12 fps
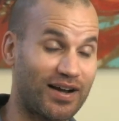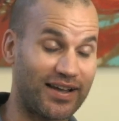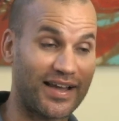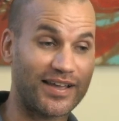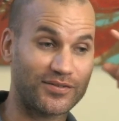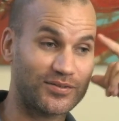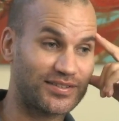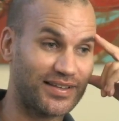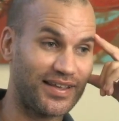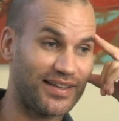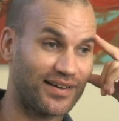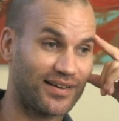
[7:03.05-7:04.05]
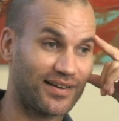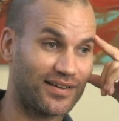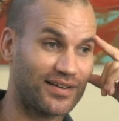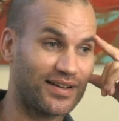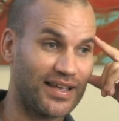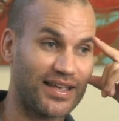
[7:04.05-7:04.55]
I would say
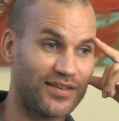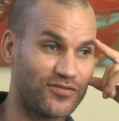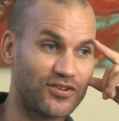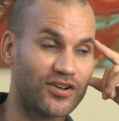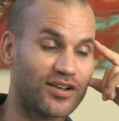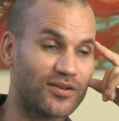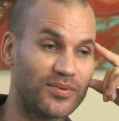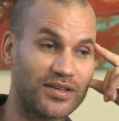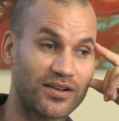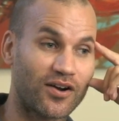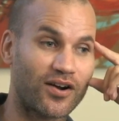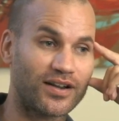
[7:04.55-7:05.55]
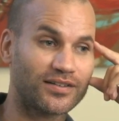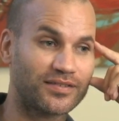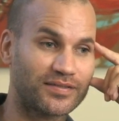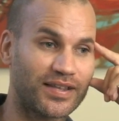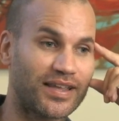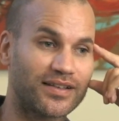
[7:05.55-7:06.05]
if you're going to be an
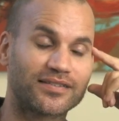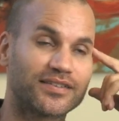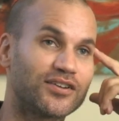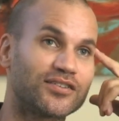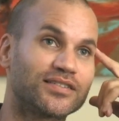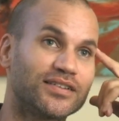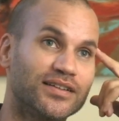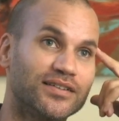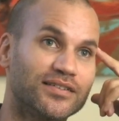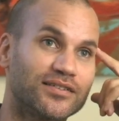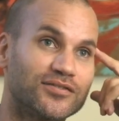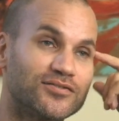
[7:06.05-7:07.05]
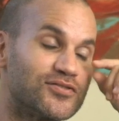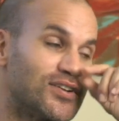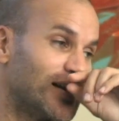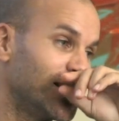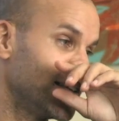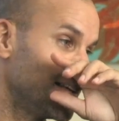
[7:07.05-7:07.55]
artist, take it seriously.
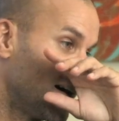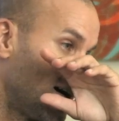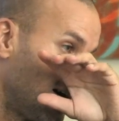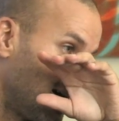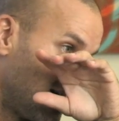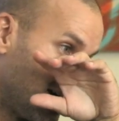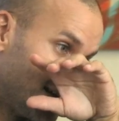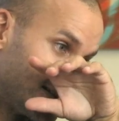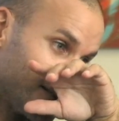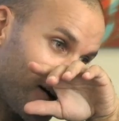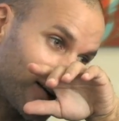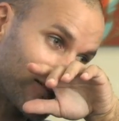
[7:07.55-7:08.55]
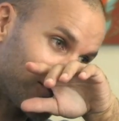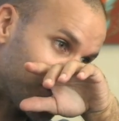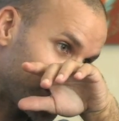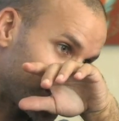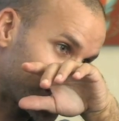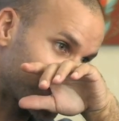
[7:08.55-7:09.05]
Really, it's not a
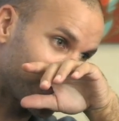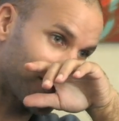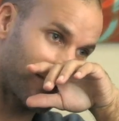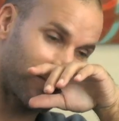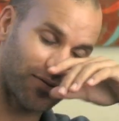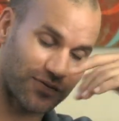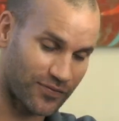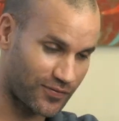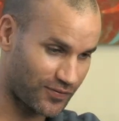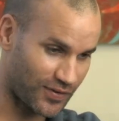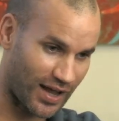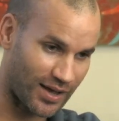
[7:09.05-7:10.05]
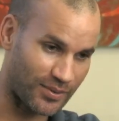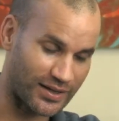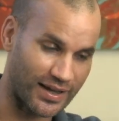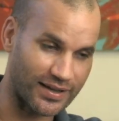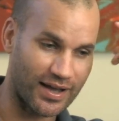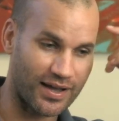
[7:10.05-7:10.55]
superficial
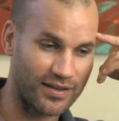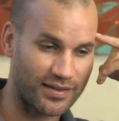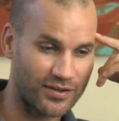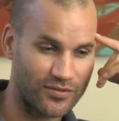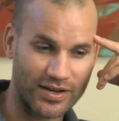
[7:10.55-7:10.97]
fly-by-night kind of thing.